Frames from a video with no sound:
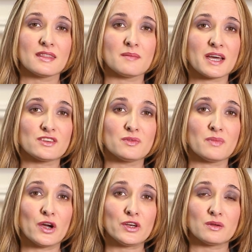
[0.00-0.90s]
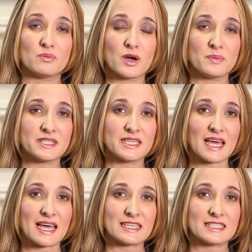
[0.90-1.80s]
the Matrimonial Property
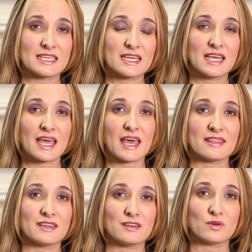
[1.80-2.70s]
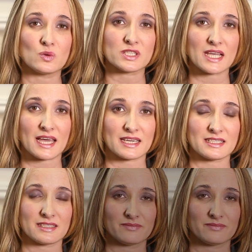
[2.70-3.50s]
Act and the Divorce Act.